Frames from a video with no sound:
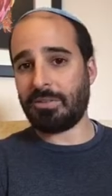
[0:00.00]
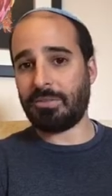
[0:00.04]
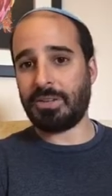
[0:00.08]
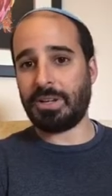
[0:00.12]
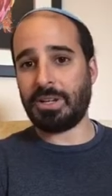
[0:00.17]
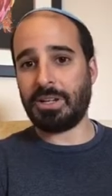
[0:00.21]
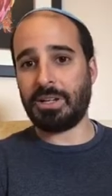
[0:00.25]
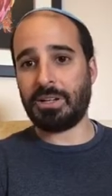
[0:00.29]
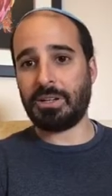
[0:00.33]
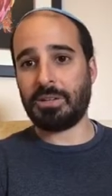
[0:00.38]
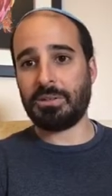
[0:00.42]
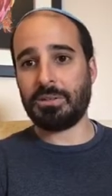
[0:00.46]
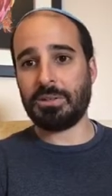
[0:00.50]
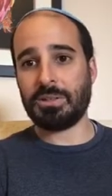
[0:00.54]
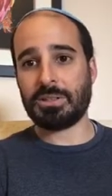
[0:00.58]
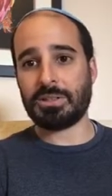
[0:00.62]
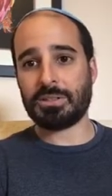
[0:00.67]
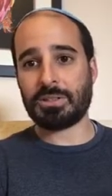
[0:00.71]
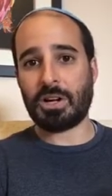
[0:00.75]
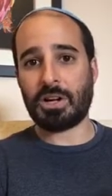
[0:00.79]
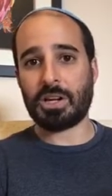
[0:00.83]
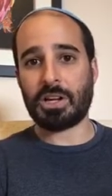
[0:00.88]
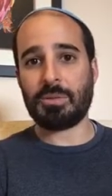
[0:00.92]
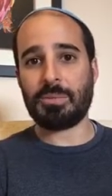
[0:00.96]
a video
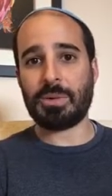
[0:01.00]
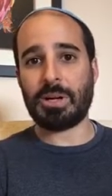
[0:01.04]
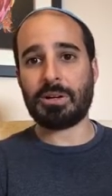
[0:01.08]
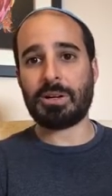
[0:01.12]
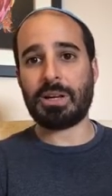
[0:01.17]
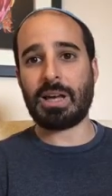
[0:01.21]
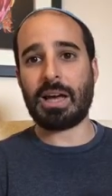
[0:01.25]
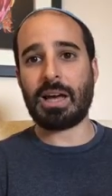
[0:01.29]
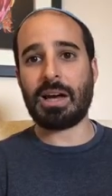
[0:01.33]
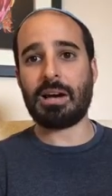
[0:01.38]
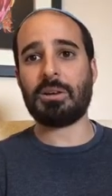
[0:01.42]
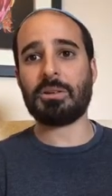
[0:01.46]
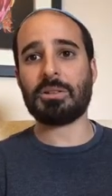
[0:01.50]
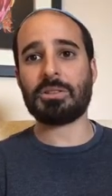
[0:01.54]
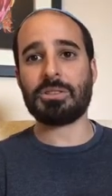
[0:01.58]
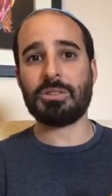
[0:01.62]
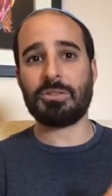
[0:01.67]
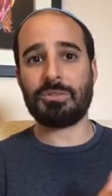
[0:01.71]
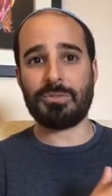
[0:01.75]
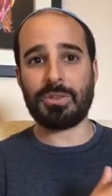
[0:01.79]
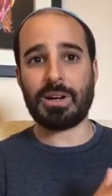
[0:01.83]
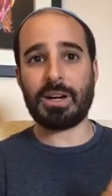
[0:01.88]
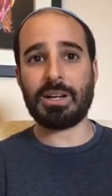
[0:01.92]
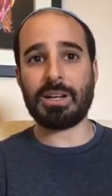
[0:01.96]
talking about how
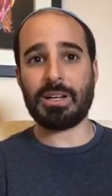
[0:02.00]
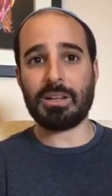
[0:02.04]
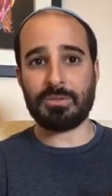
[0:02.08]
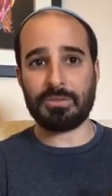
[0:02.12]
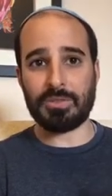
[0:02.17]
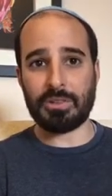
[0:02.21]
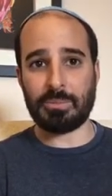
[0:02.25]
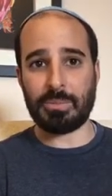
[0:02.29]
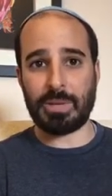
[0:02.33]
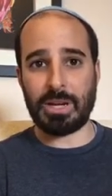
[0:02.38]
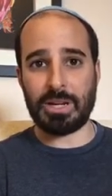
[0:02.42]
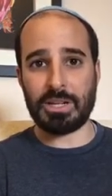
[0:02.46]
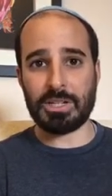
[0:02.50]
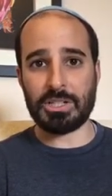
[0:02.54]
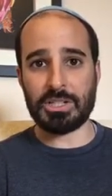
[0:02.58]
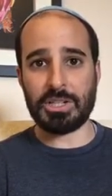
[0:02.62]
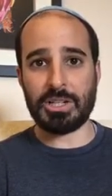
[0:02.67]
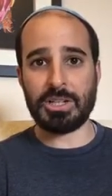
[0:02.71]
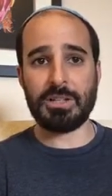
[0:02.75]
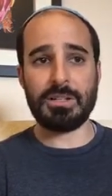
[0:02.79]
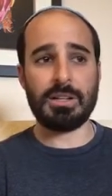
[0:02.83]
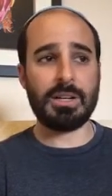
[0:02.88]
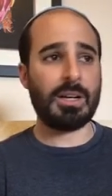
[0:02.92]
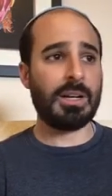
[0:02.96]
to fight
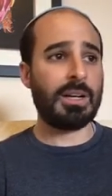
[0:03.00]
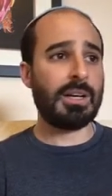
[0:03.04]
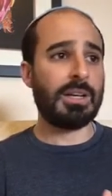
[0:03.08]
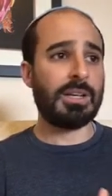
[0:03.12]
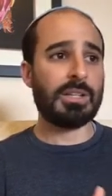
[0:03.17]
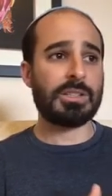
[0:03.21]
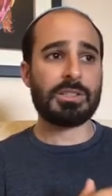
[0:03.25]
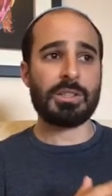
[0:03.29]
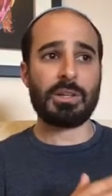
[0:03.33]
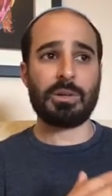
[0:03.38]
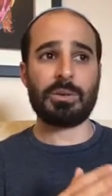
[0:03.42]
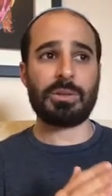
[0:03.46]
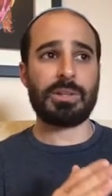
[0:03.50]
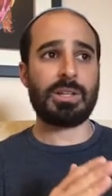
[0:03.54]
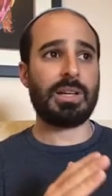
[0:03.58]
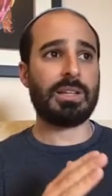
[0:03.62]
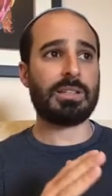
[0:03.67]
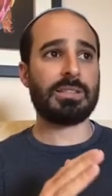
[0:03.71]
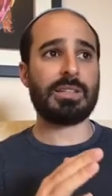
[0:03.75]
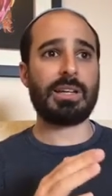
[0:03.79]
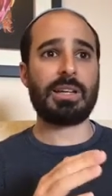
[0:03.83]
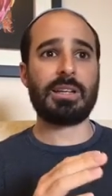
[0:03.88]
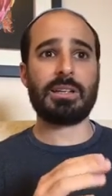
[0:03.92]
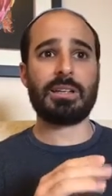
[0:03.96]
inflammation. So
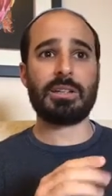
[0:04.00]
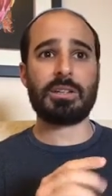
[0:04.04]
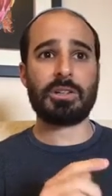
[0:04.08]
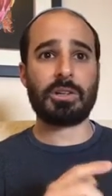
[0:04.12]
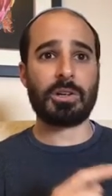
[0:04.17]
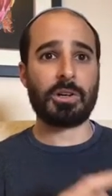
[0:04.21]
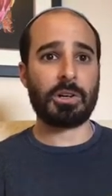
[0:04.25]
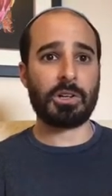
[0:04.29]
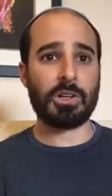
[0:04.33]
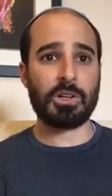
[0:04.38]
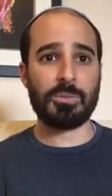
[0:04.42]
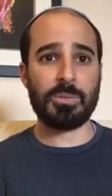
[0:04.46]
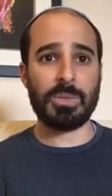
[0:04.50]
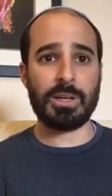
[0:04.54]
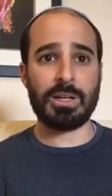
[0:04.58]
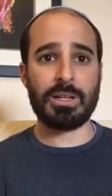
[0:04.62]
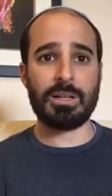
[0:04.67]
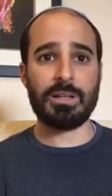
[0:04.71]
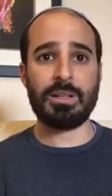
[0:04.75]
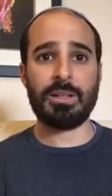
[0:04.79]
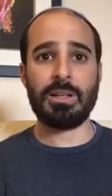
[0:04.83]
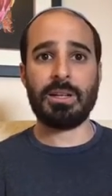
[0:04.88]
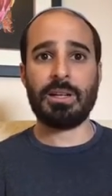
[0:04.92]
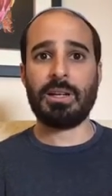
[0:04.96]
things like
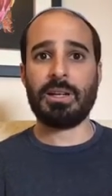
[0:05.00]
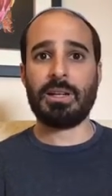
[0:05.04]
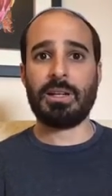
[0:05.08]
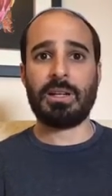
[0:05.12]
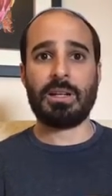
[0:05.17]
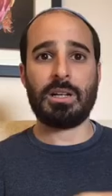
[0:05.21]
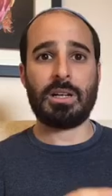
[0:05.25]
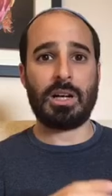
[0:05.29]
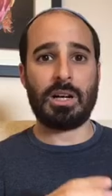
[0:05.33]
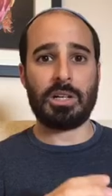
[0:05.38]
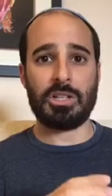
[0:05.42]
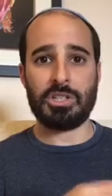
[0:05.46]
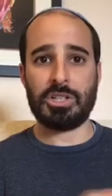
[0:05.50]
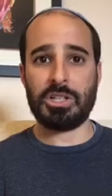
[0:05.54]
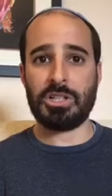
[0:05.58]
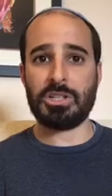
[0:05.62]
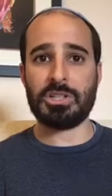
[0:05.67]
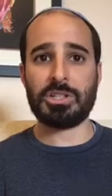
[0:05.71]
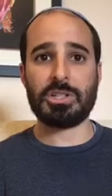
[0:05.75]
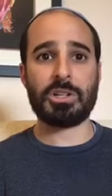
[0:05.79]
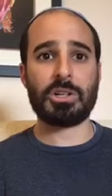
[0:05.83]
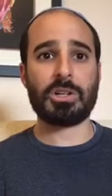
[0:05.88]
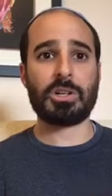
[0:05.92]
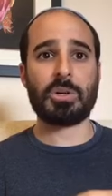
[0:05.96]
curcumin,
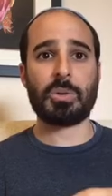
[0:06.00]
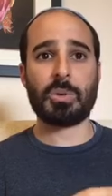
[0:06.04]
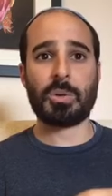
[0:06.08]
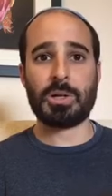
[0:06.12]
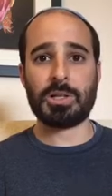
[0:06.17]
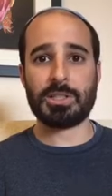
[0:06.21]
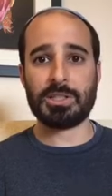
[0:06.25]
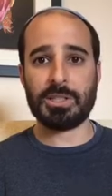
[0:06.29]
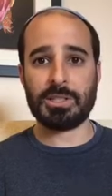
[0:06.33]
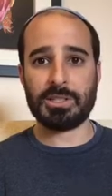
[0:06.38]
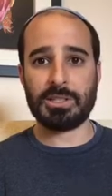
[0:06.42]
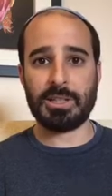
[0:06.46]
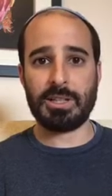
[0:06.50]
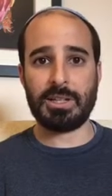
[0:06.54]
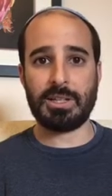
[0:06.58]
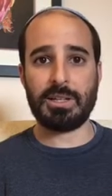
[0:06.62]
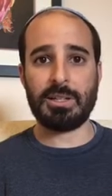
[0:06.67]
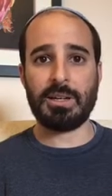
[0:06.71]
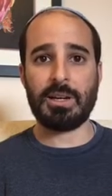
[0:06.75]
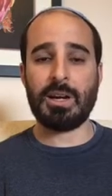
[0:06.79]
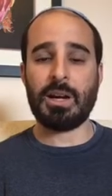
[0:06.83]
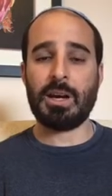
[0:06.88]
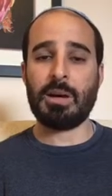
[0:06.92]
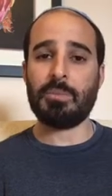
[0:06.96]
ginger,
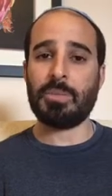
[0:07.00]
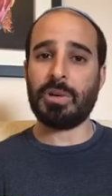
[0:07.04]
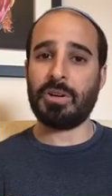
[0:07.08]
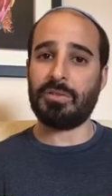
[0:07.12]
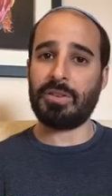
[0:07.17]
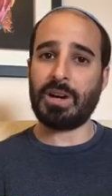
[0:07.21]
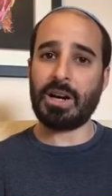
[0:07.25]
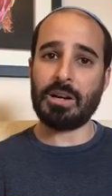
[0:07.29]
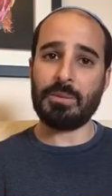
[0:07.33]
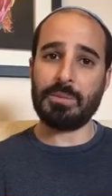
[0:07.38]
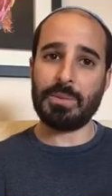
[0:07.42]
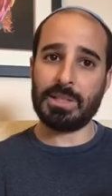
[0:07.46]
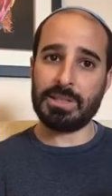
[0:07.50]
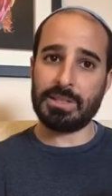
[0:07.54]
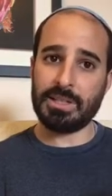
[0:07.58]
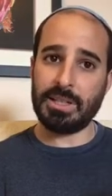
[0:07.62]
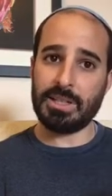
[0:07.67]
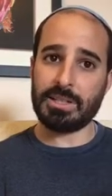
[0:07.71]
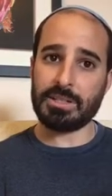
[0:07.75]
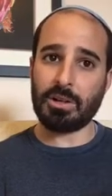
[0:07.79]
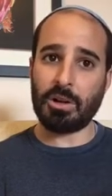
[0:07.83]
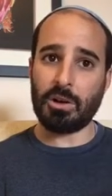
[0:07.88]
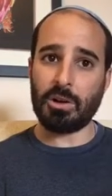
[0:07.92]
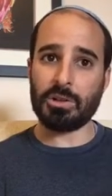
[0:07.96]
quercetin, but vitamin
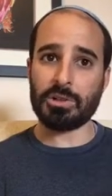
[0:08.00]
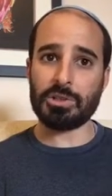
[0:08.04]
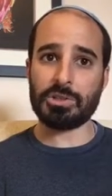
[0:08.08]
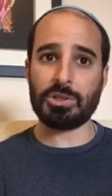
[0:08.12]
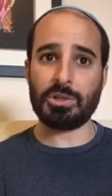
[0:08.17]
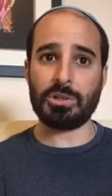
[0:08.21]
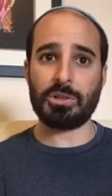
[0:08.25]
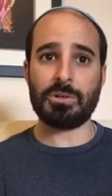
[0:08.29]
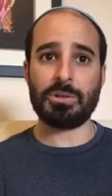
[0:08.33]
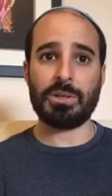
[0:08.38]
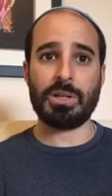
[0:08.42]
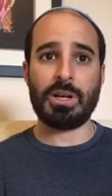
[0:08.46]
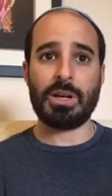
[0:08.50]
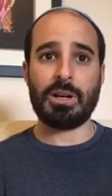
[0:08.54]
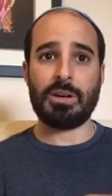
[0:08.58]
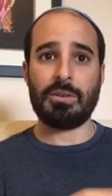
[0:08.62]
D is also